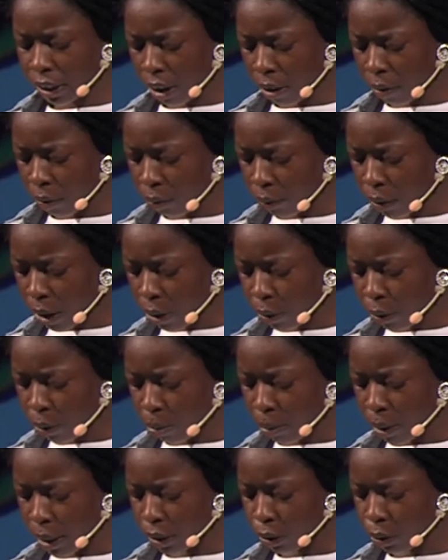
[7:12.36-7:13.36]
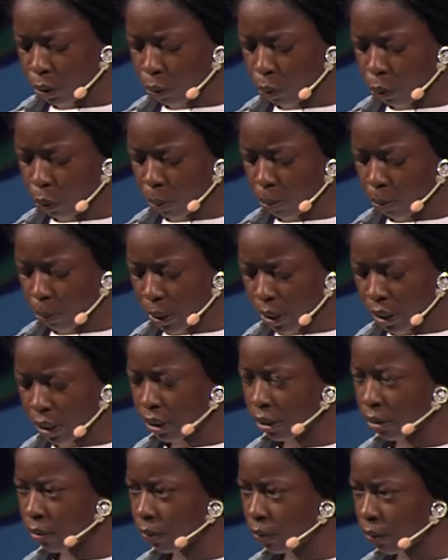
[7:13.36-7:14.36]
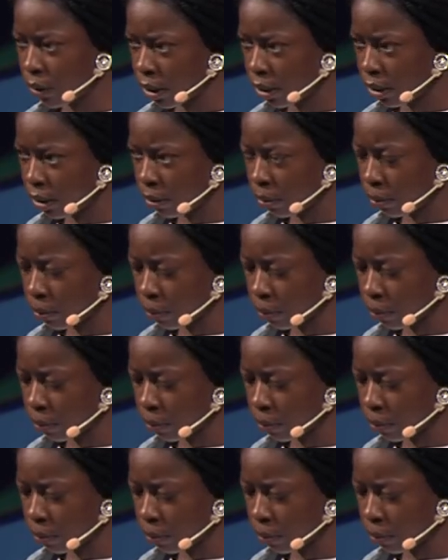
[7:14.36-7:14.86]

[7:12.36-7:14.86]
environment will be in vain.